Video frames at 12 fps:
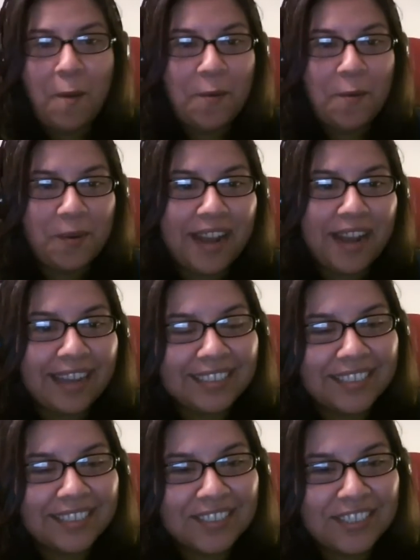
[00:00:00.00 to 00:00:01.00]
don't remember what
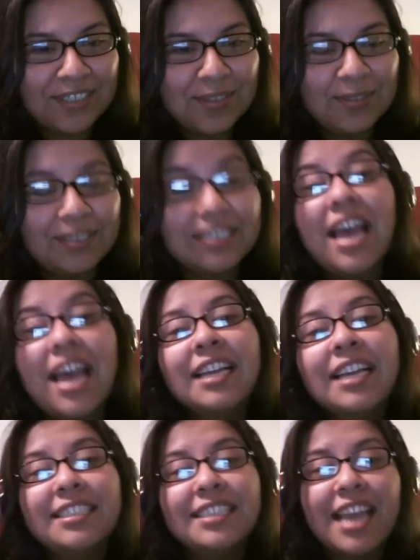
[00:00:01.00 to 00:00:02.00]
accent she used
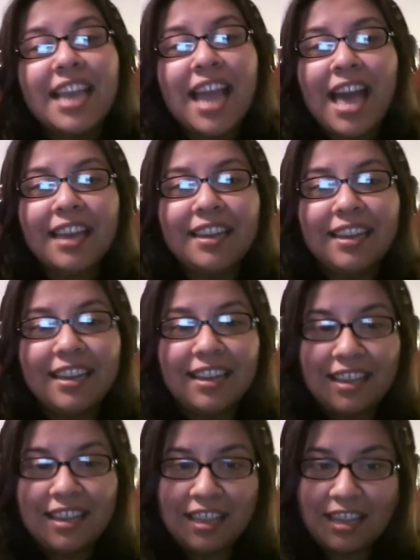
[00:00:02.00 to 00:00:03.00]
because they had
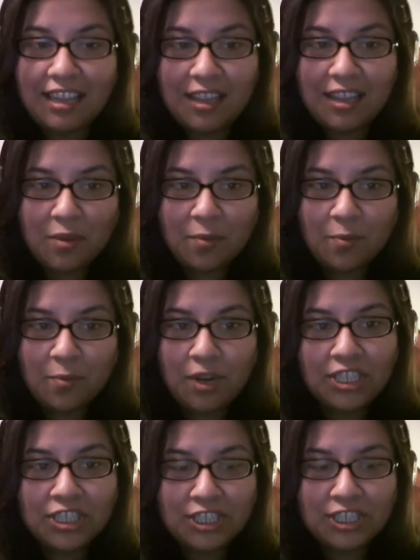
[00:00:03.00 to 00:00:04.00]
like
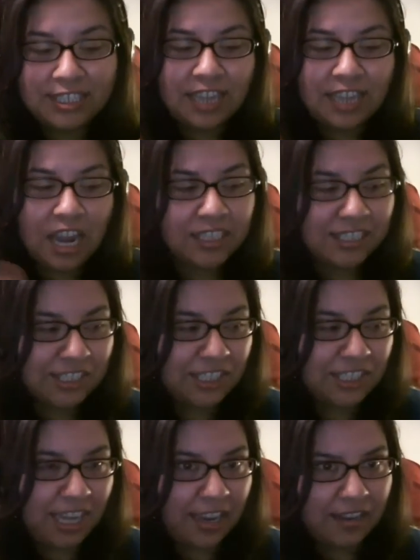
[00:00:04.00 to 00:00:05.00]
British and Scottish
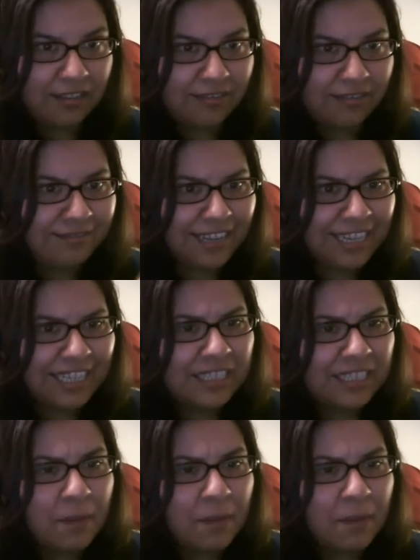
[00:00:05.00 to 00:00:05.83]
and I guess